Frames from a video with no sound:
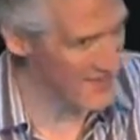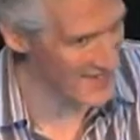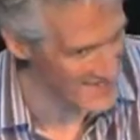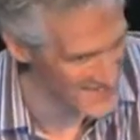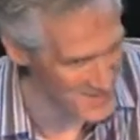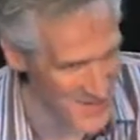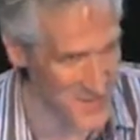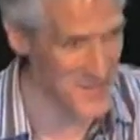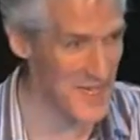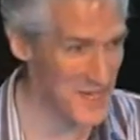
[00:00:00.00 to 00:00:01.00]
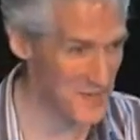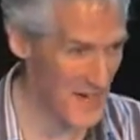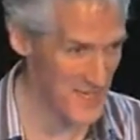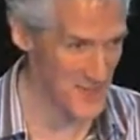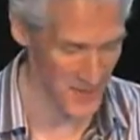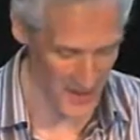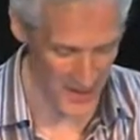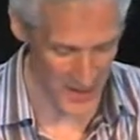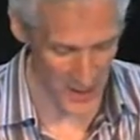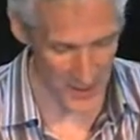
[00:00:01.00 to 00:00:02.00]
thing is to make the mistakes faster
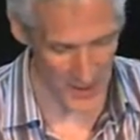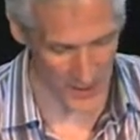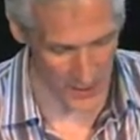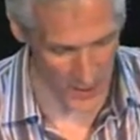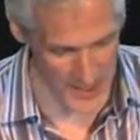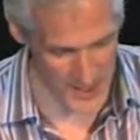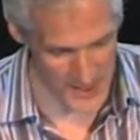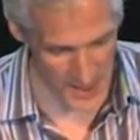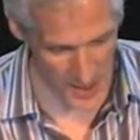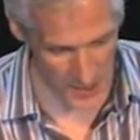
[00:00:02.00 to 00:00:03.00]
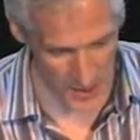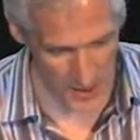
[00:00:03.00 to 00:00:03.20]
rather than wasting time.